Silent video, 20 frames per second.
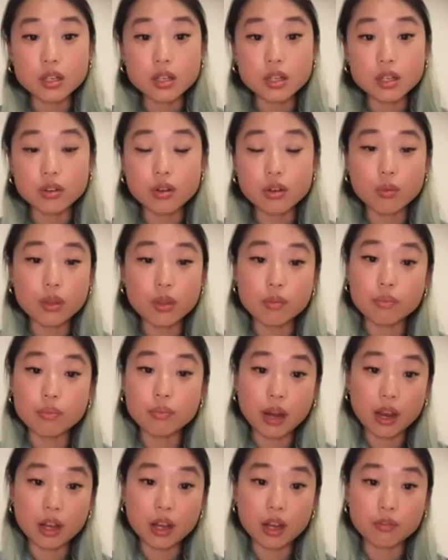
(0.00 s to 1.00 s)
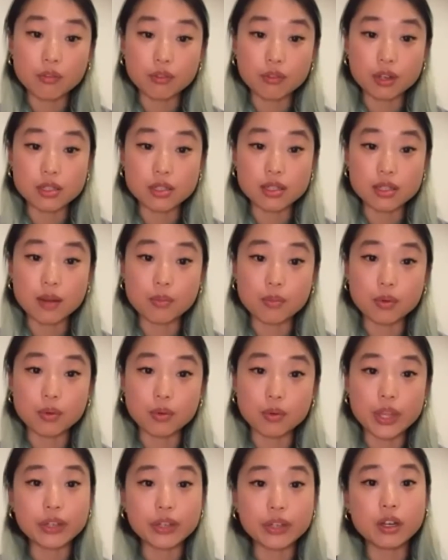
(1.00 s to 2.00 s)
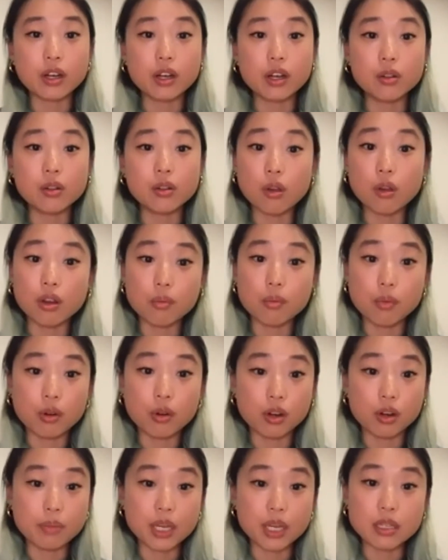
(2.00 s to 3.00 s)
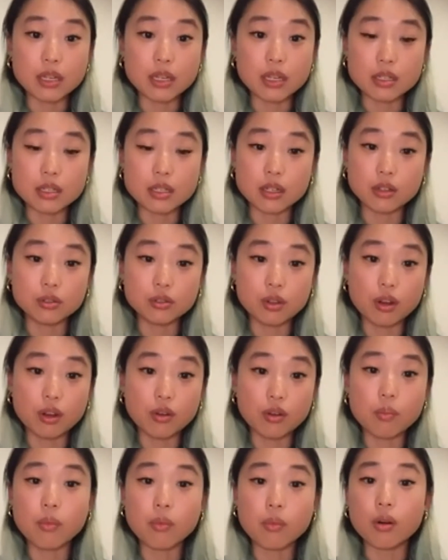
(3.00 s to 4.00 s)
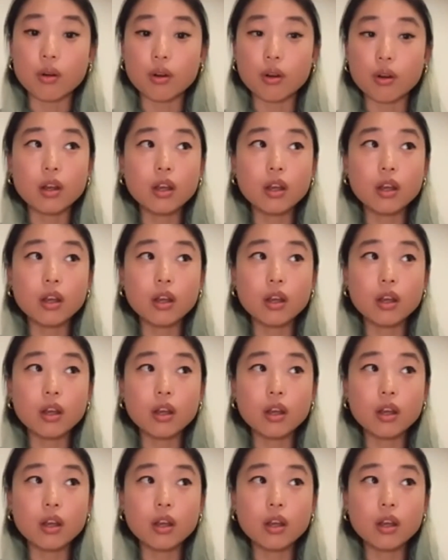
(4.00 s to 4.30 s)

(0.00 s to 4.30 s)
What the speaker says: or with a brand, for example, there are a lot more opinions and a lot more